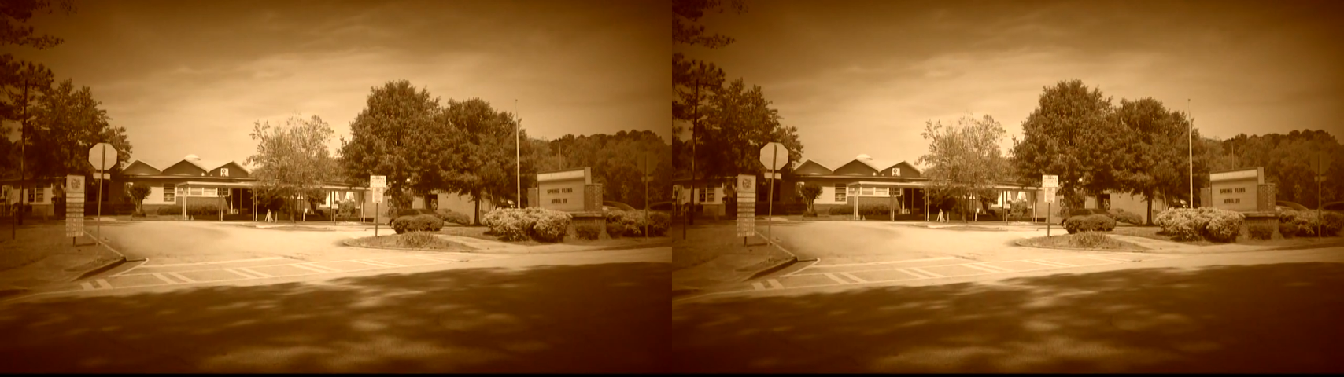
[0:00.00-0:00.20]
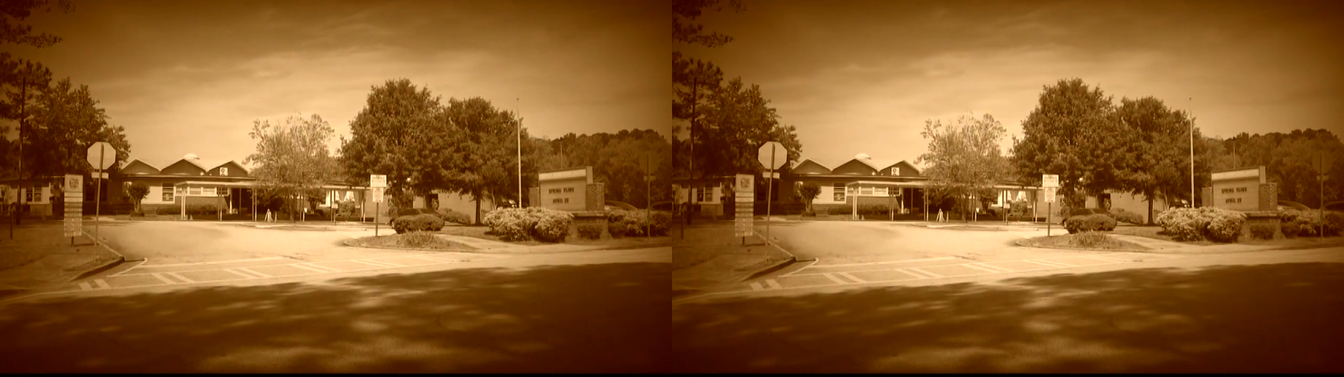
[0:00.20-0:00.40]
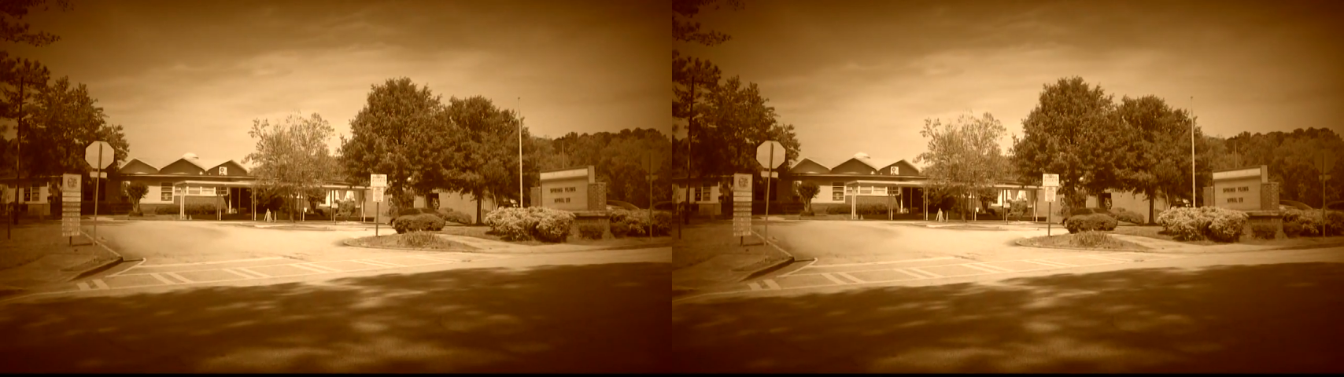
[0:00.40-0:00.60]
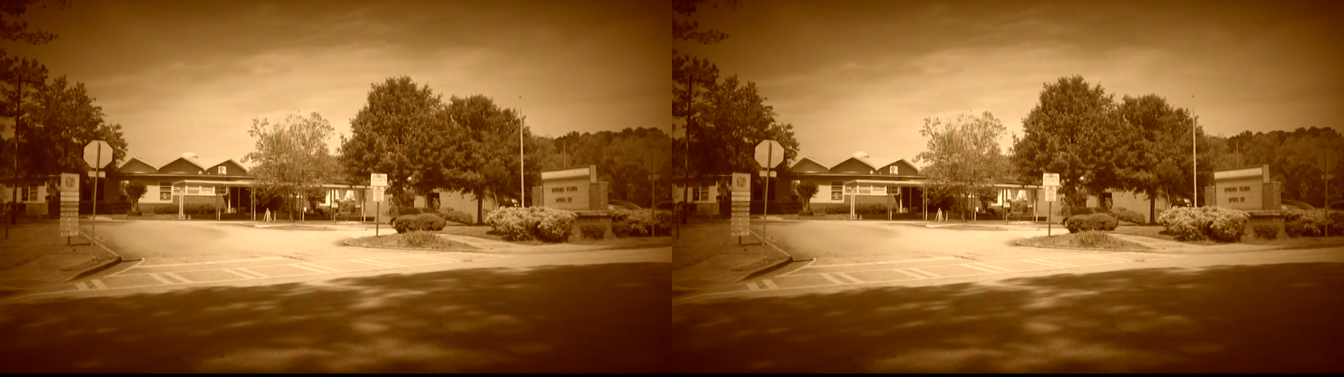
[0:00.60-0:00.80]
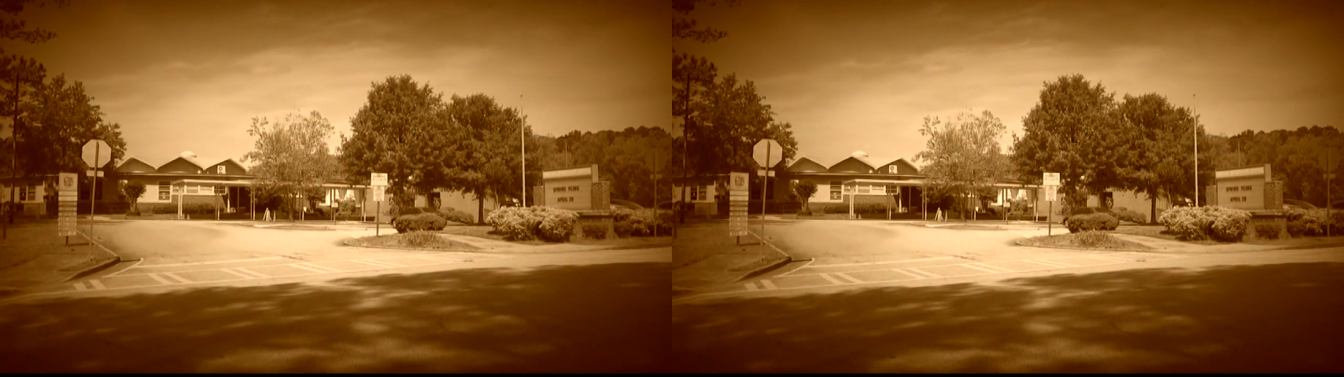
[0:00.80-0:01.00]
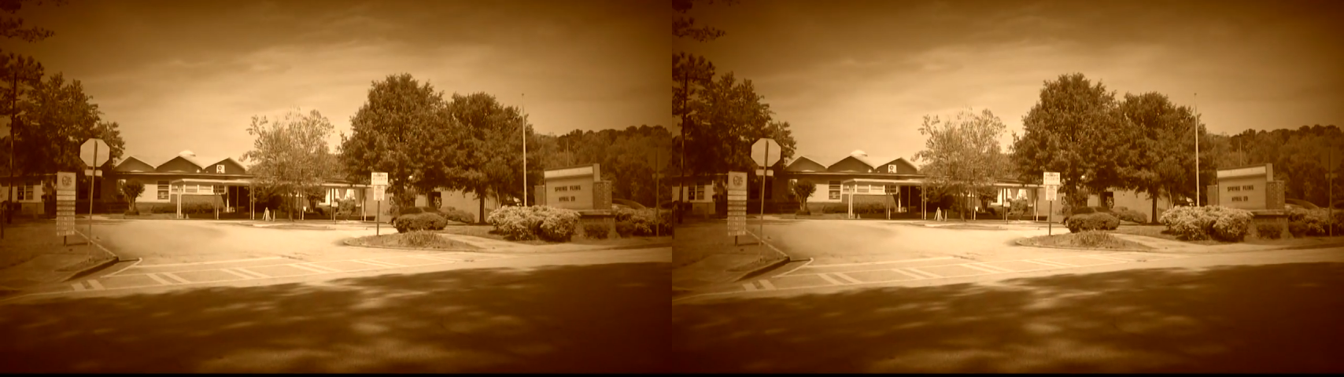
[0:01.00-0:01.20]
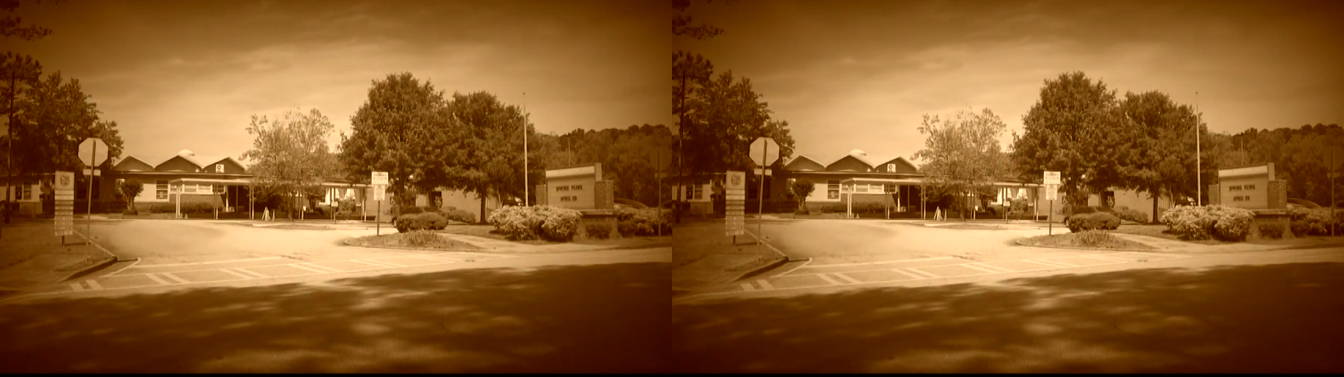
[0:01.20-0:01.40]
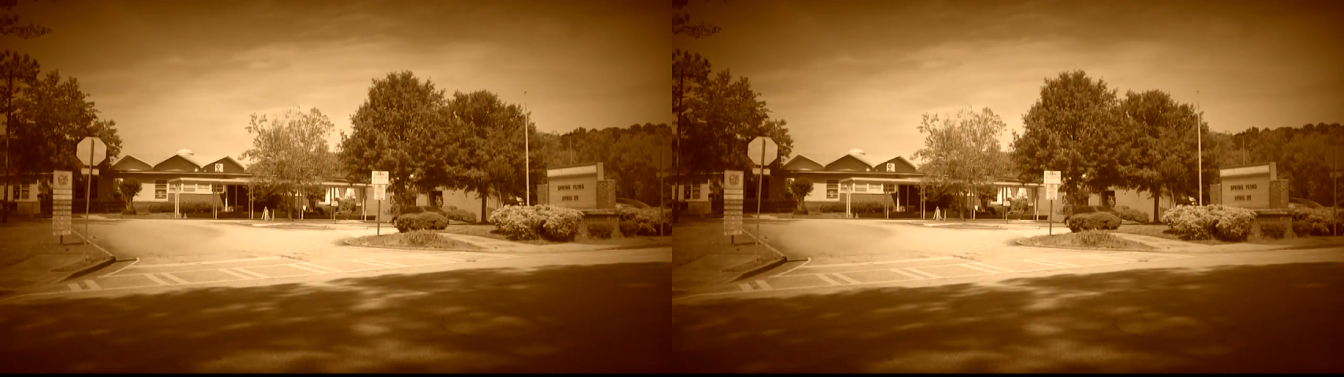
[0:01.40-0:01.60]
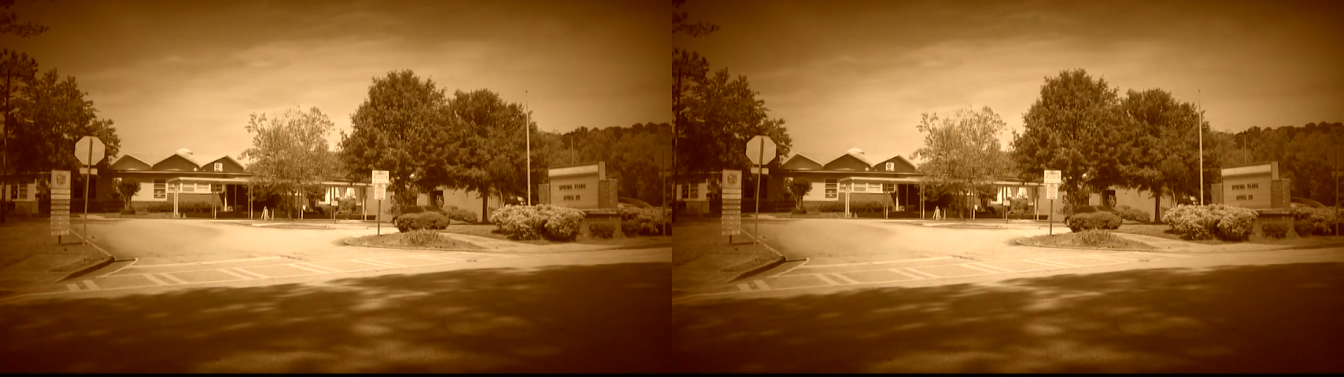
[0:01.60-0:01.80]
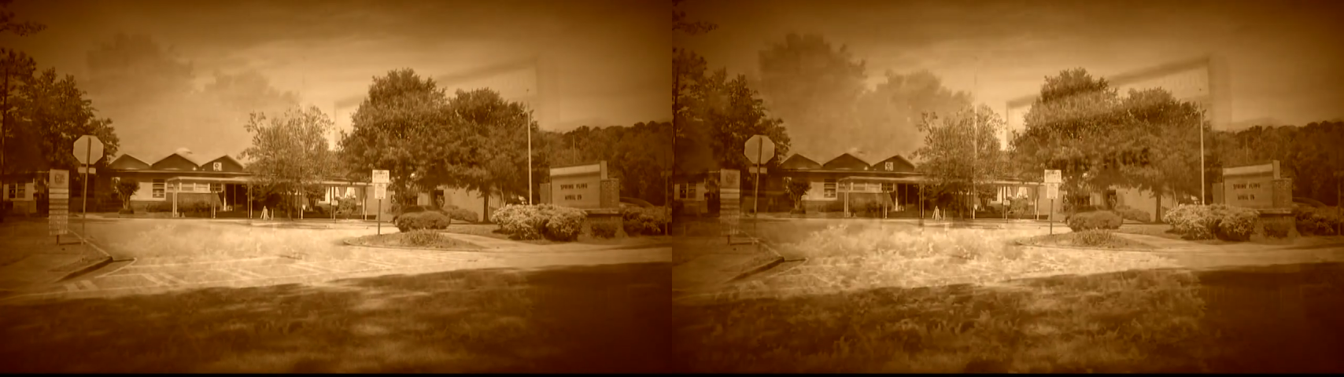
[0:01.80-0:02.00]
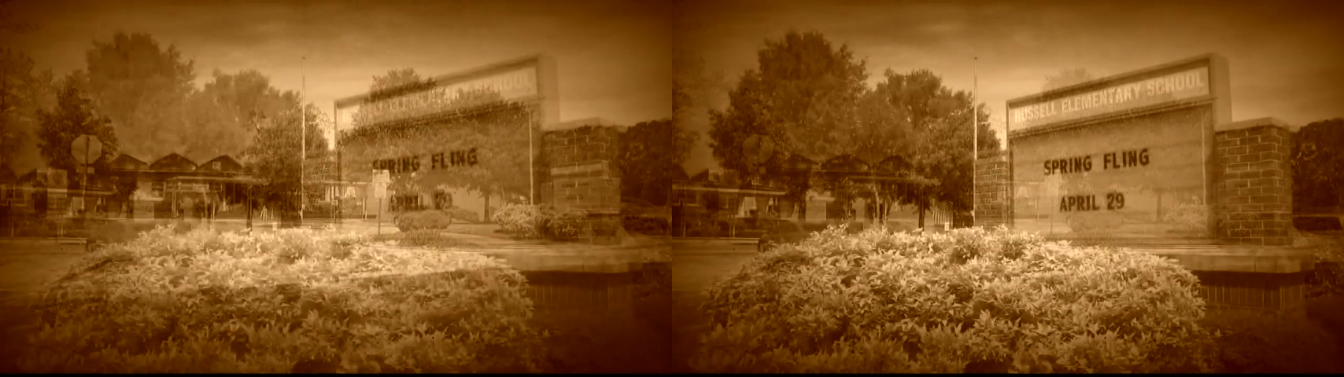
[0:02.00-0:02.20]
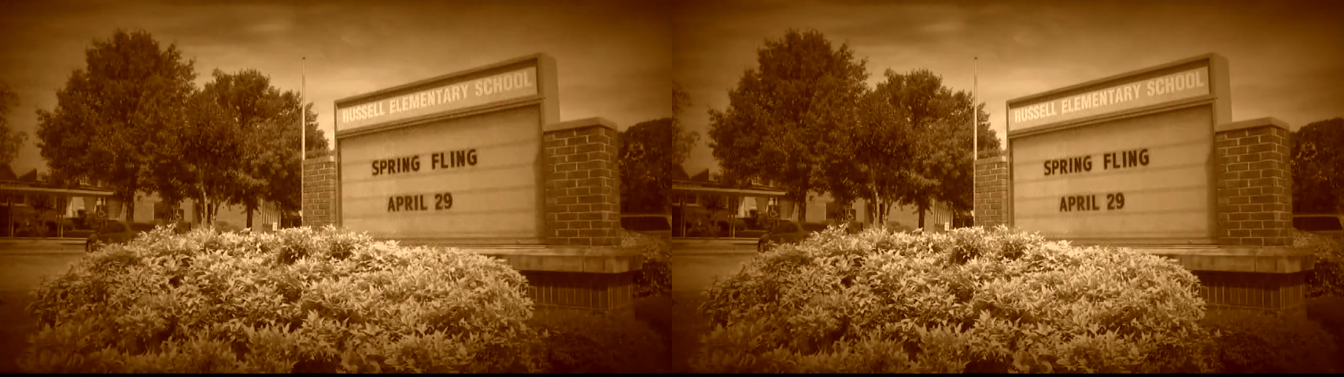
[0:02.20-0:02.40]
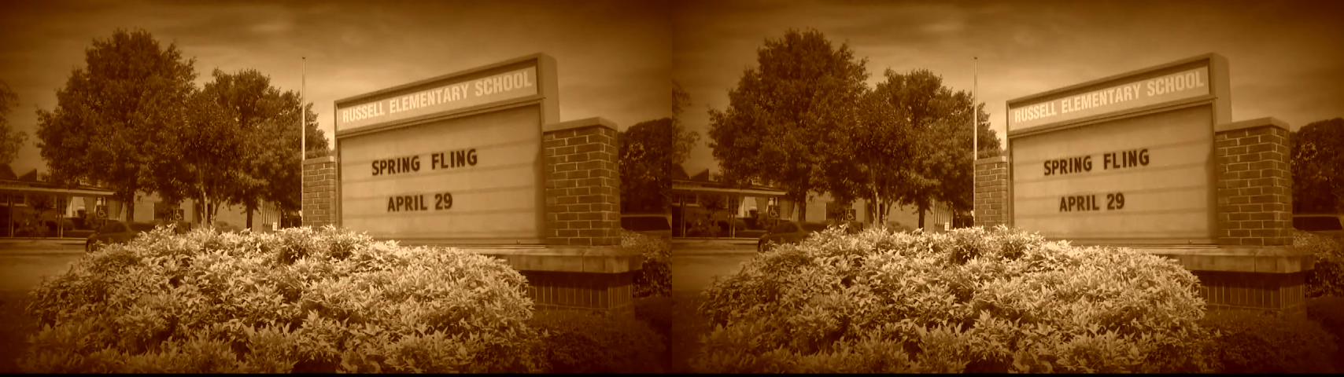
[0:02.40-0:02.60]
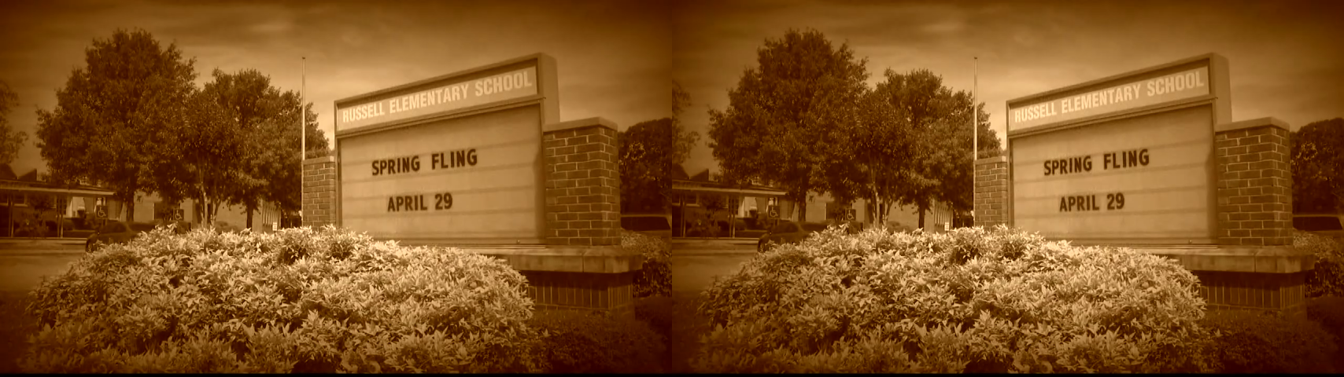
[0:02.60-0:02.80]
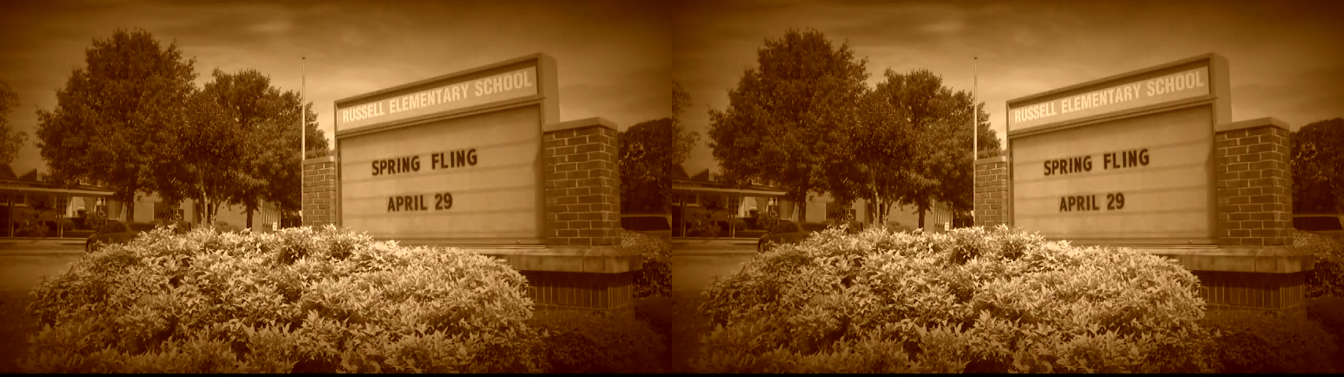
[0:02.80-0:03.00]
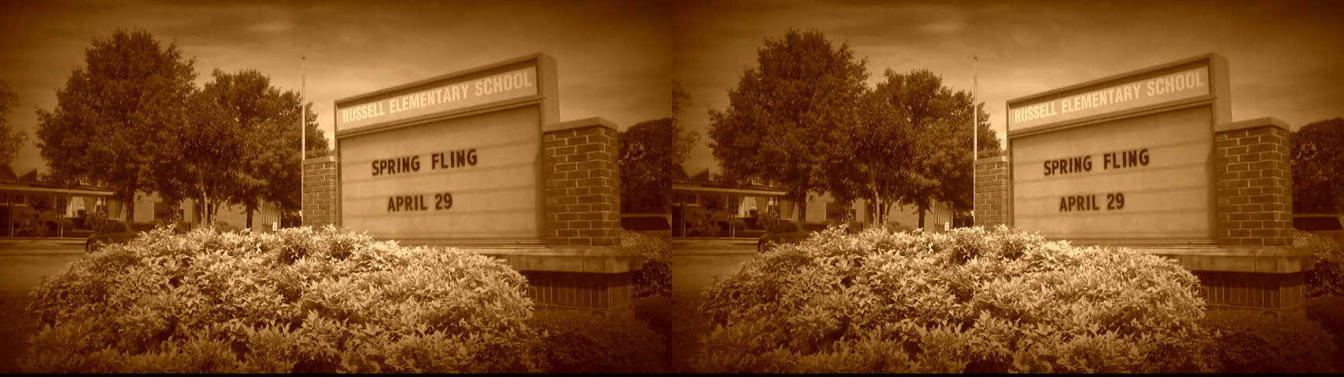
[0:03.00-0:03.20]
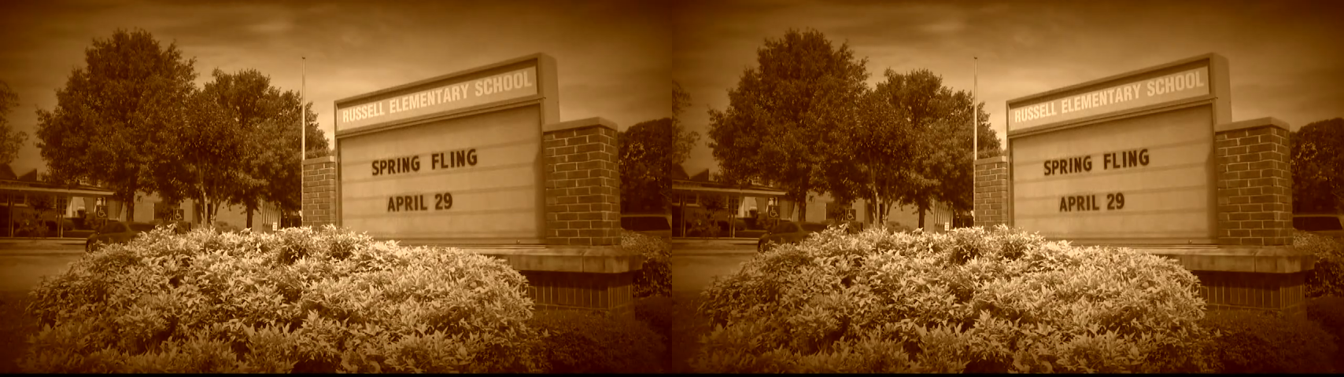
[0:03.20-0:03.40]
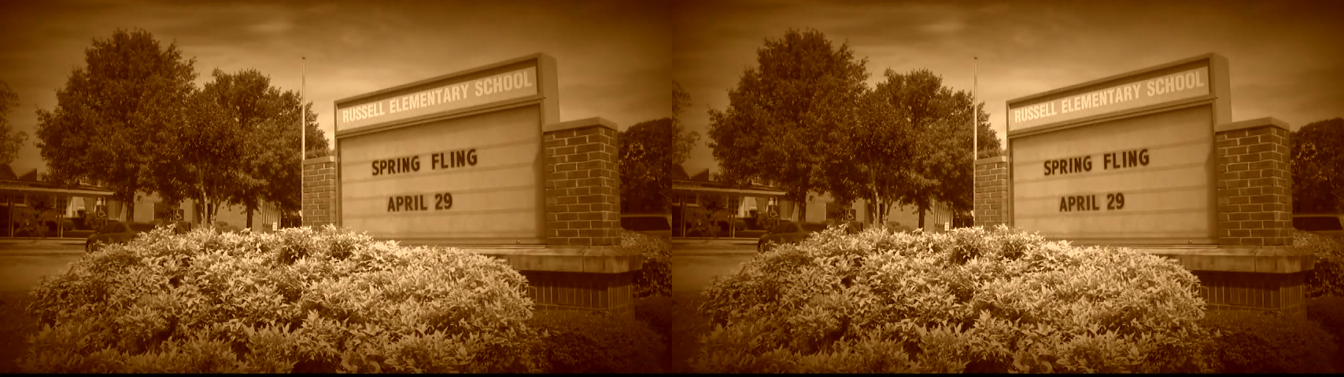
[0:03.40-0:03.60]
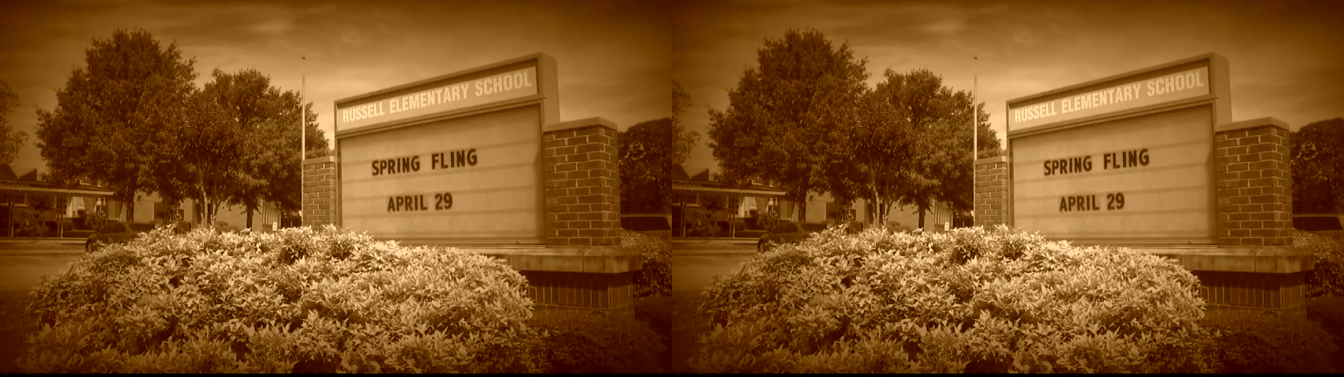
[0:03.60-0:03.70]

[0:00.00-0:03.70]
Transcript: No face is visible, so there are no lips to read.